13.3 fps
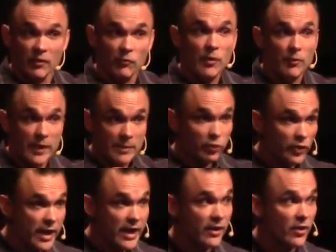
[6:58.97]
when we
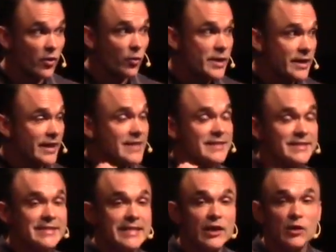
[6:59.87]
pray. We
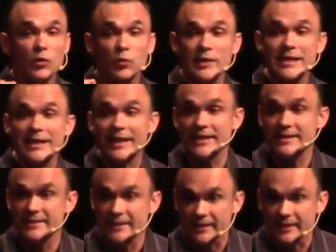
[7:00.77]
can decree and